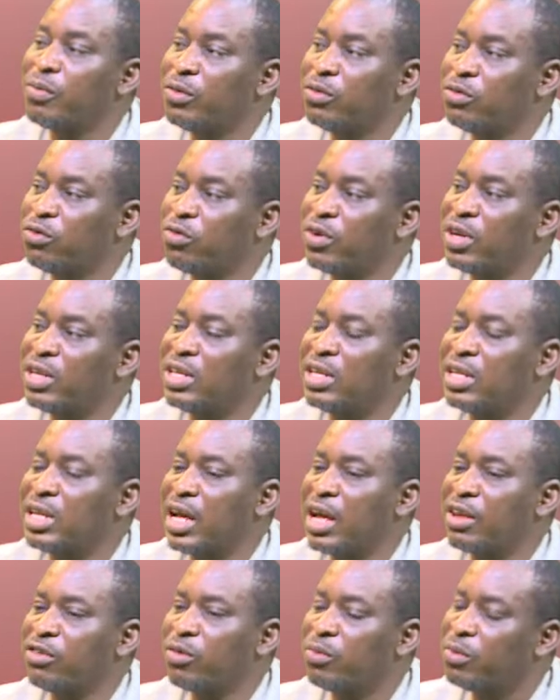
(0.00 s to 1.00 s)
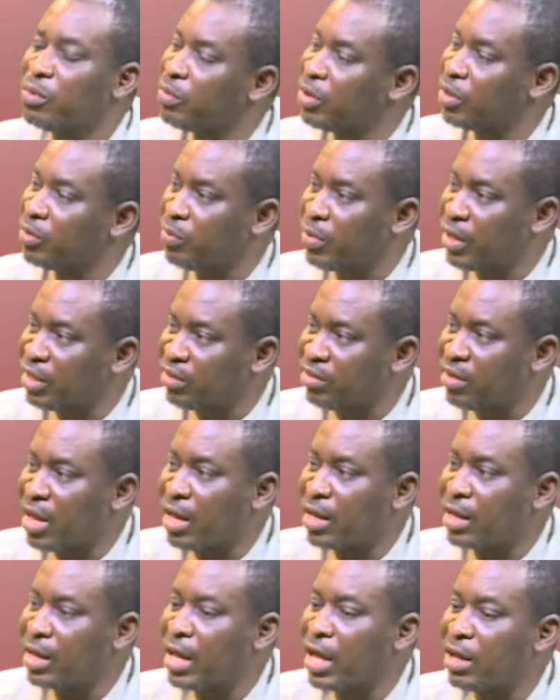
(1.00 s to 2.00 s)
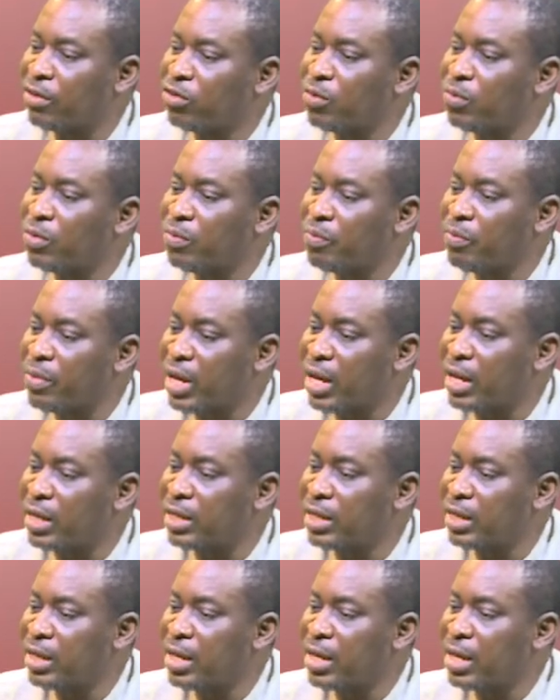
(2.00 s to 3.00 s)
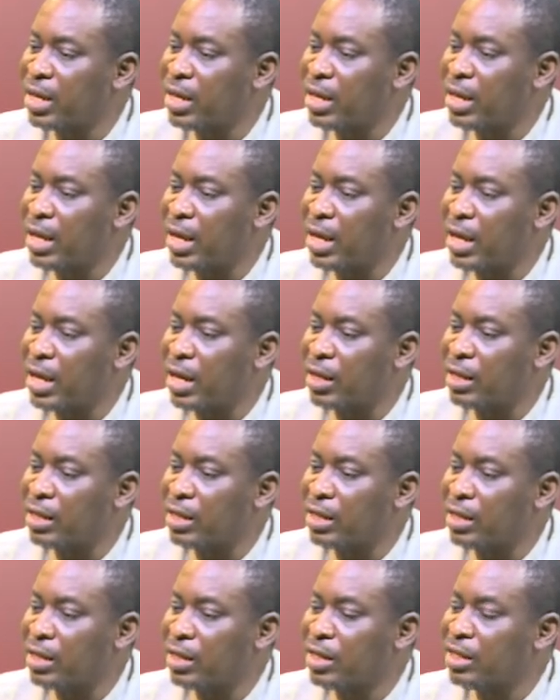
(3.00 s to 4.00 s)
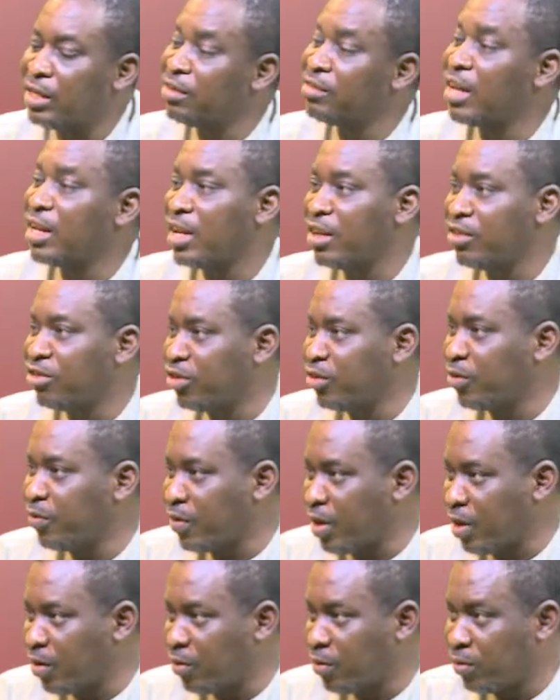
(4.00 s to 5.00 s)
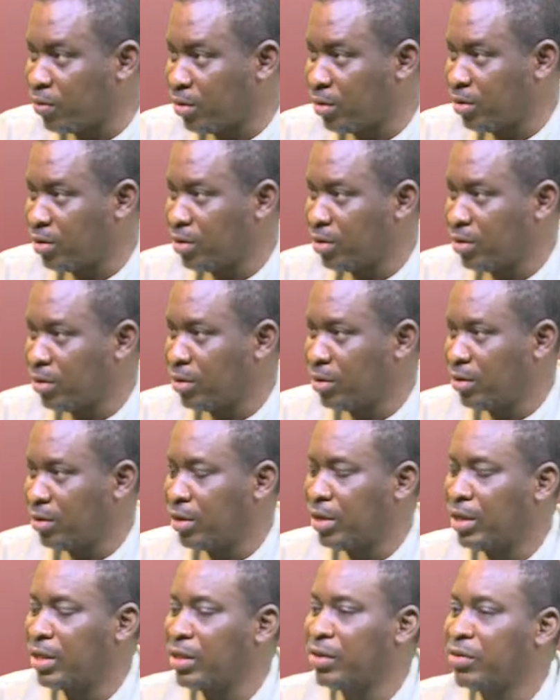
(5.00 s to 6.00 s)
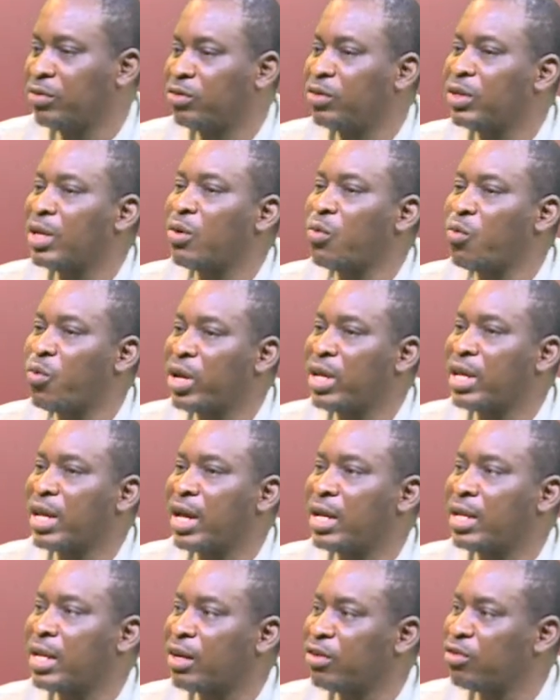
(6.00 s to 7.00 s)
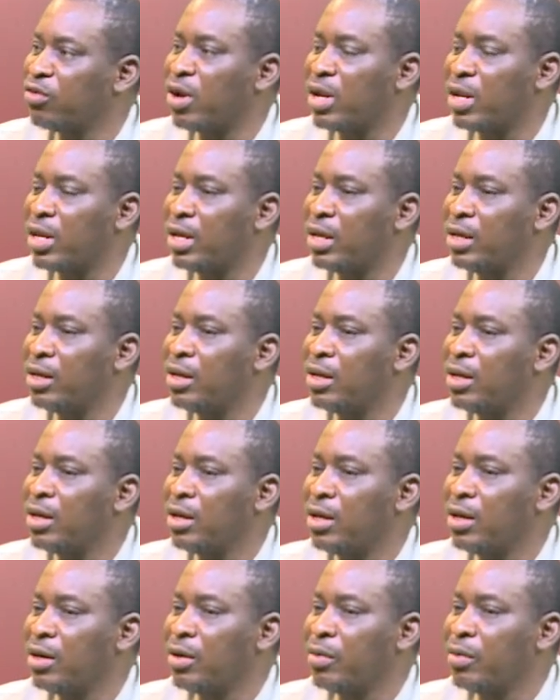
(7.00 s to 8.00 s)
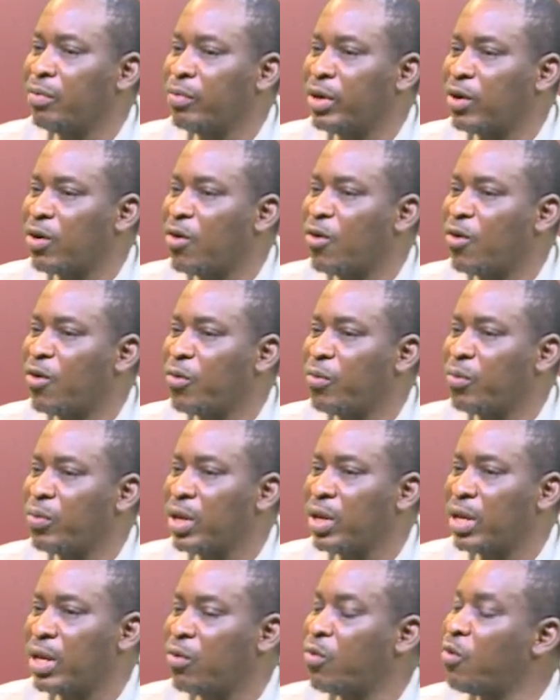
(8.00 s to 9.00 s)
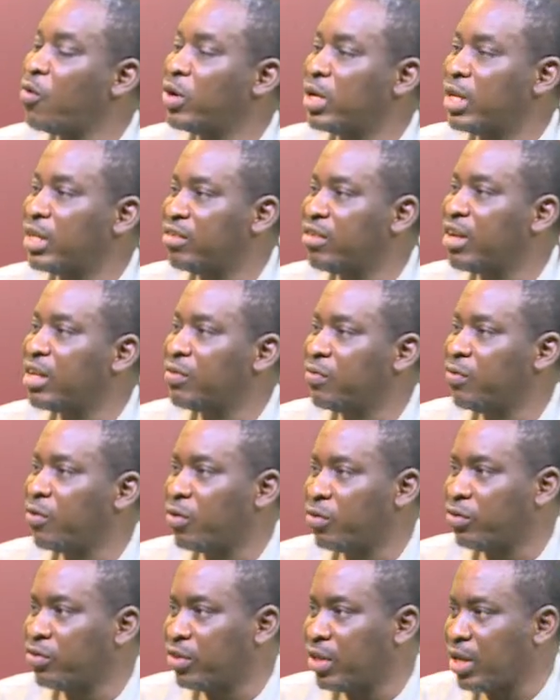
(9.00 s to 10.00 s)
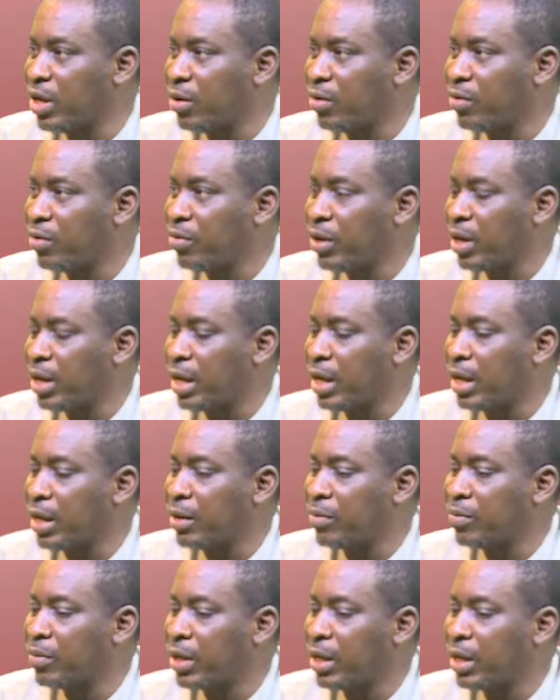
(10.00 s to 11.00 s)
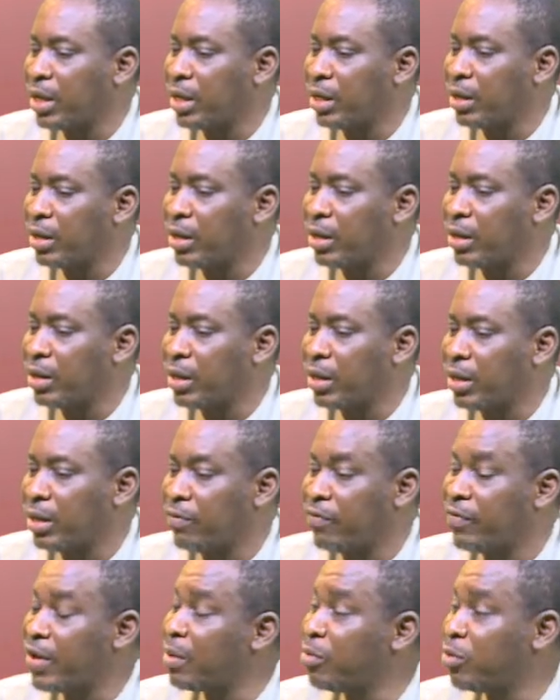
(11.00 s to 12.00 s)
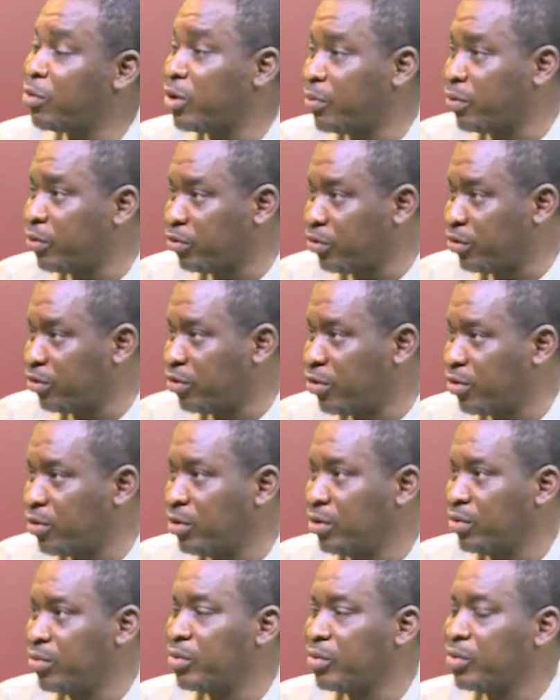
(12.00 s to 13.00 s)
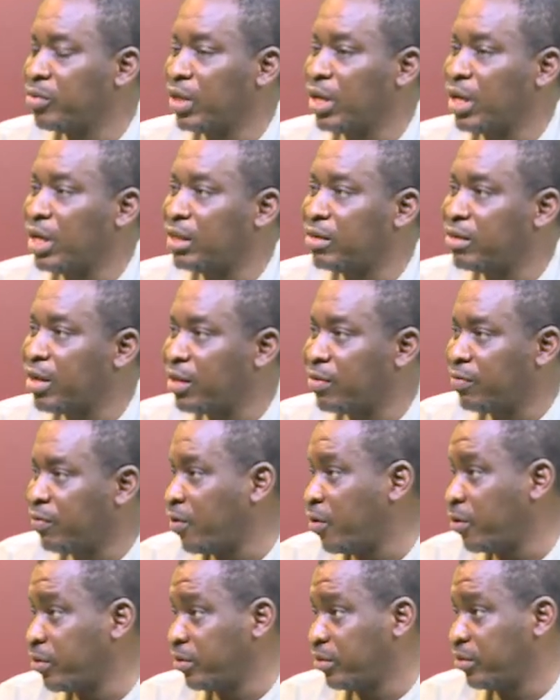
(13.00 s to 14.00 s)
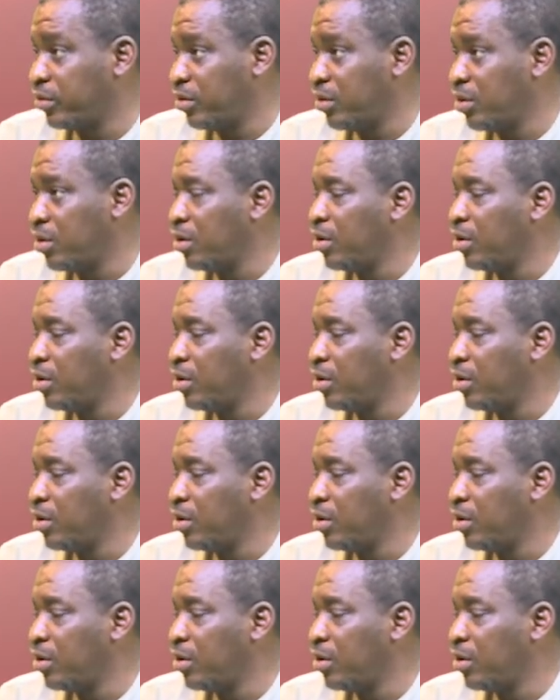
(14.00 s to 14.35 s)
be strengthened, it has to be made better, it has to be made, uh, it needs an engine overhaul, you know, so that we can actually become one, a third force now, um, a, a viable opposition, a third force,